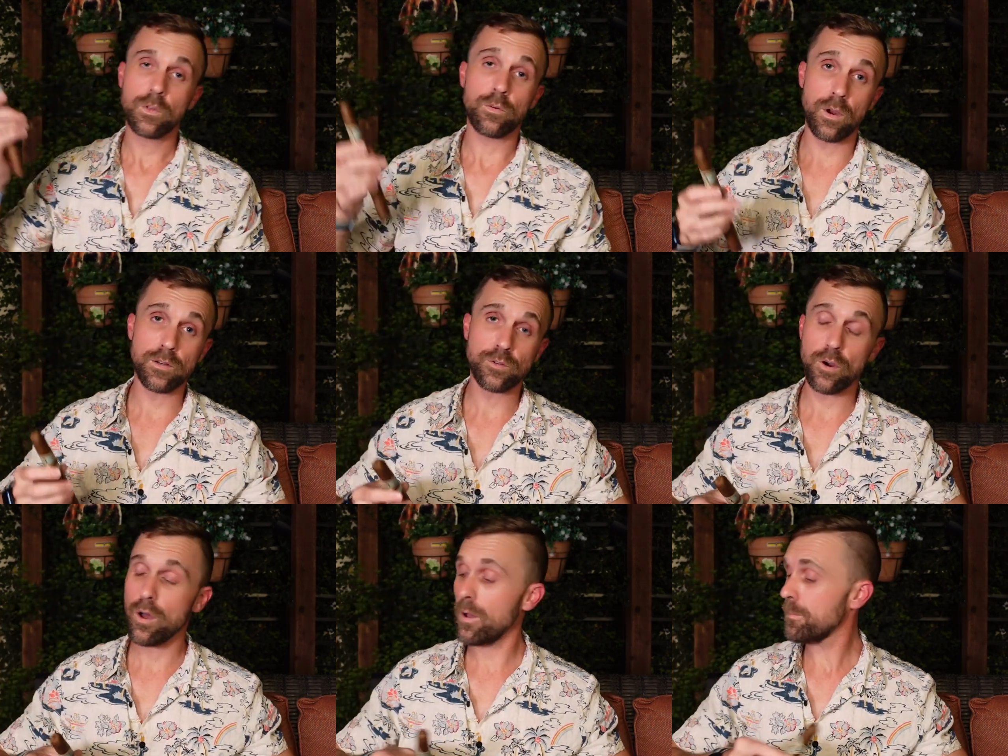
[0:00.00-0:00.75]
Great
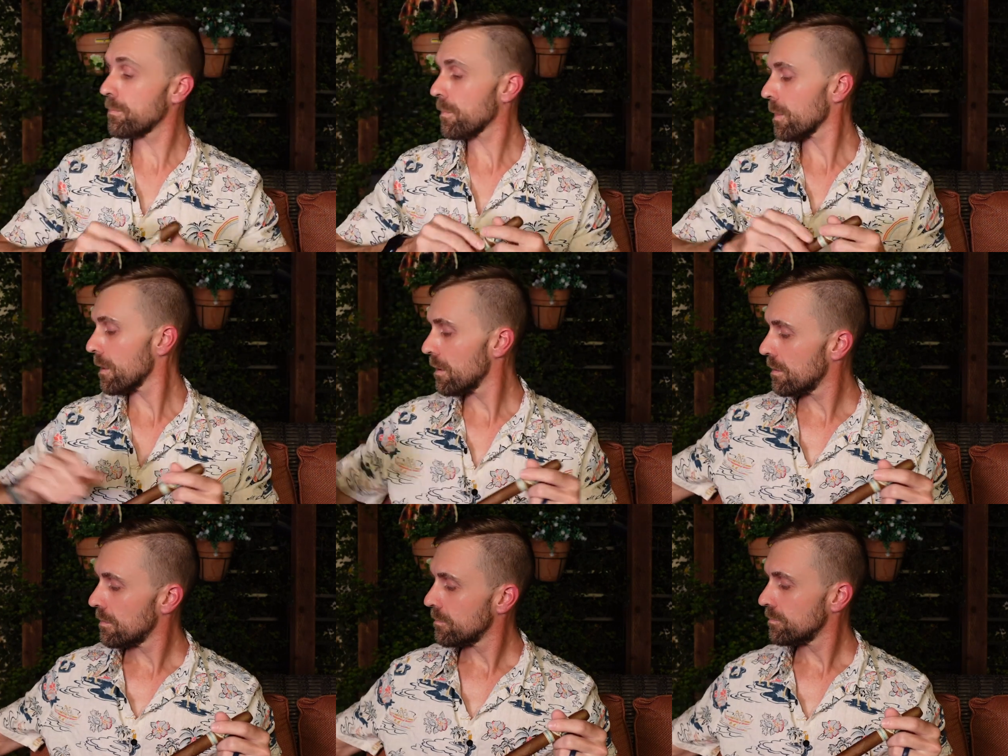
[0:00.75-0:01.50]
draw.
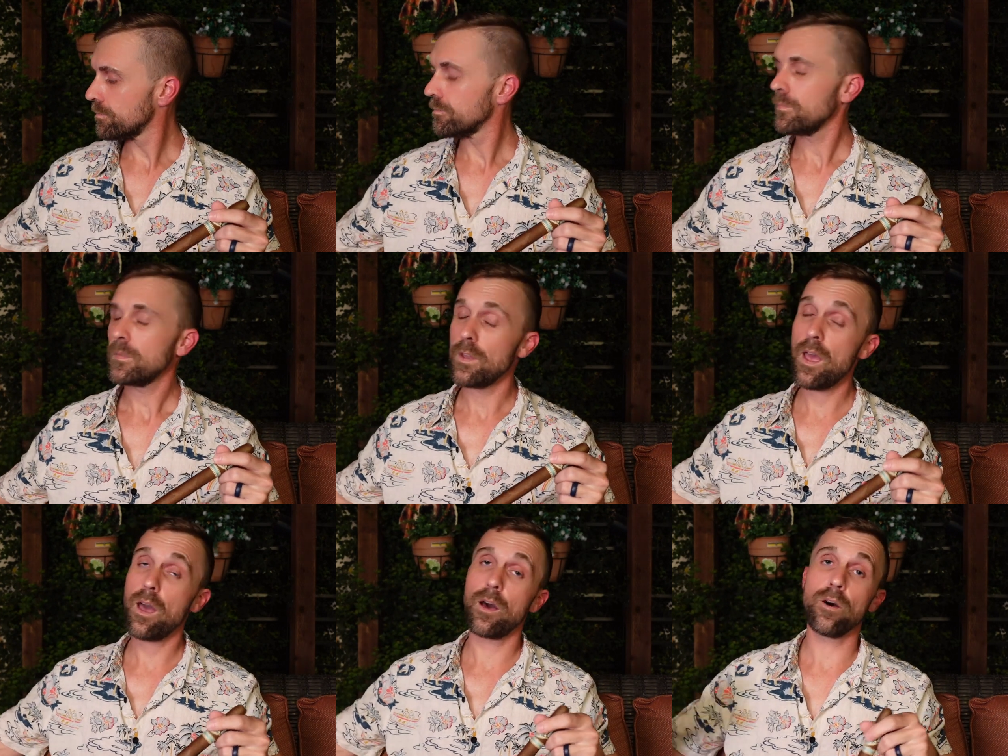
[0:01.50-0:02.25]

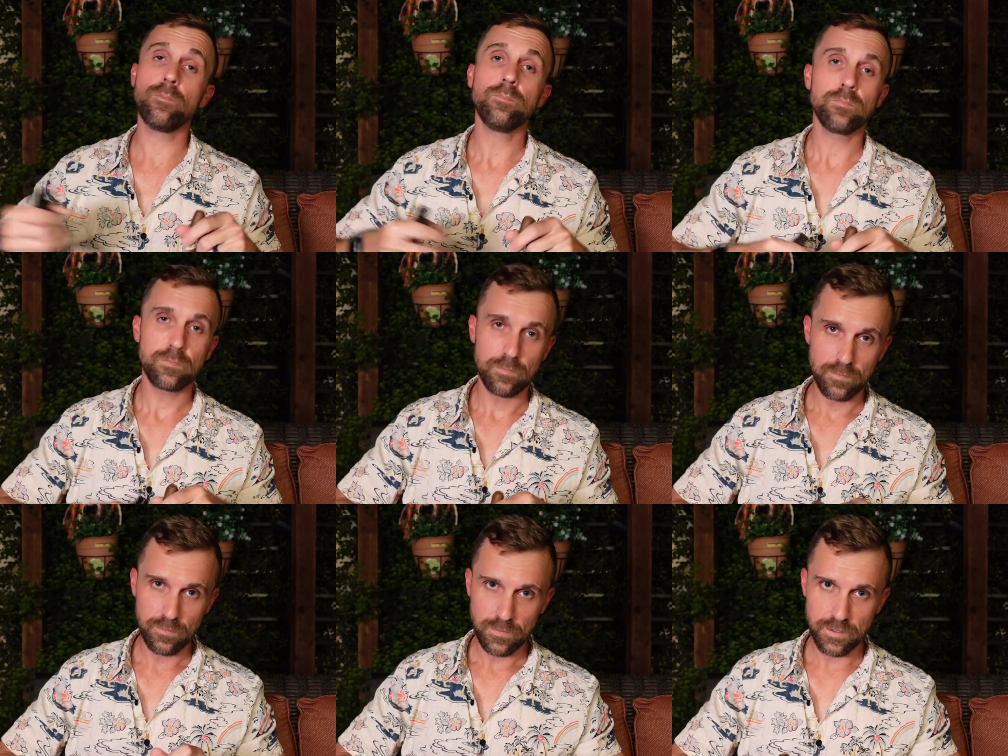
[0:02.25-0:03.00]
Now,
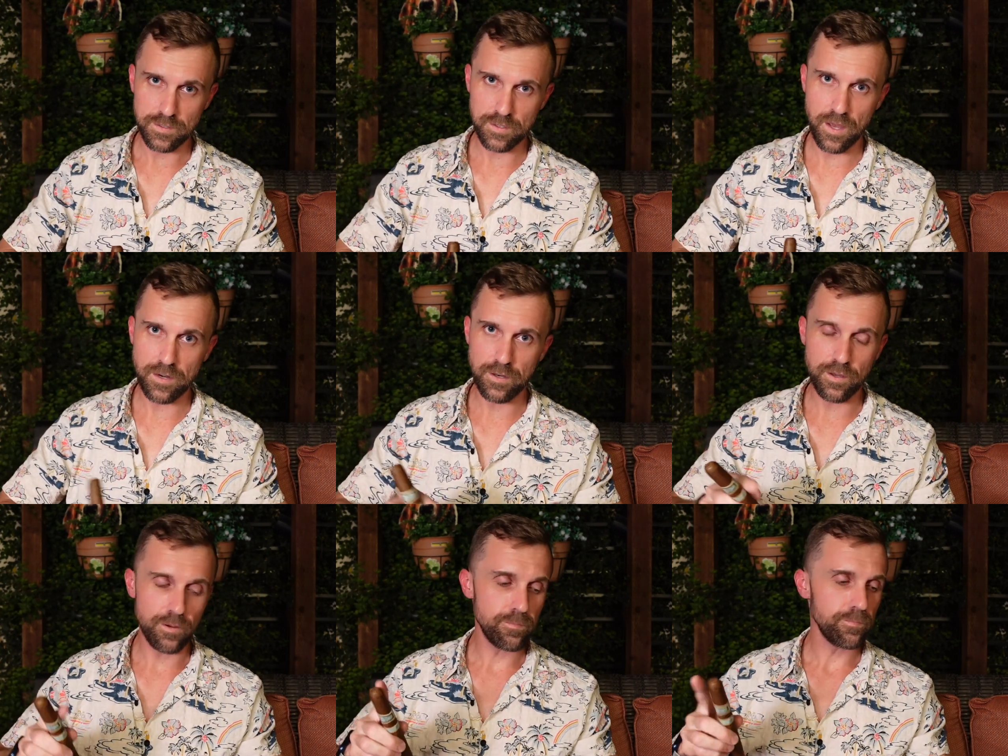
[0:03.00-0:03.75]
let's light it
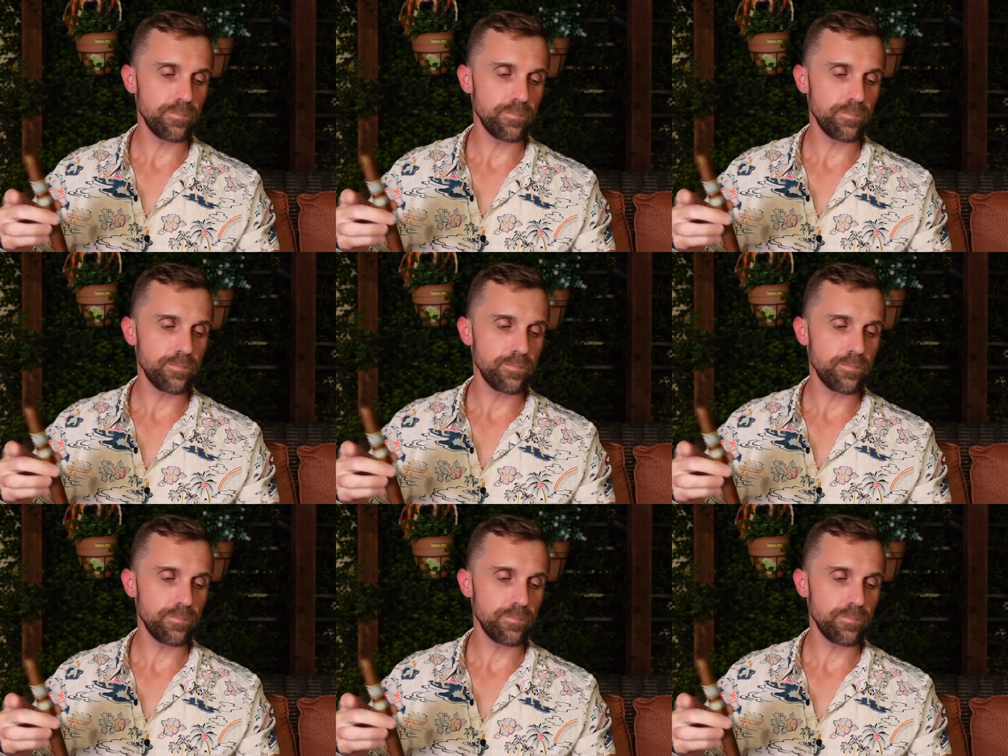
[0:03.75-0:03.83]
up.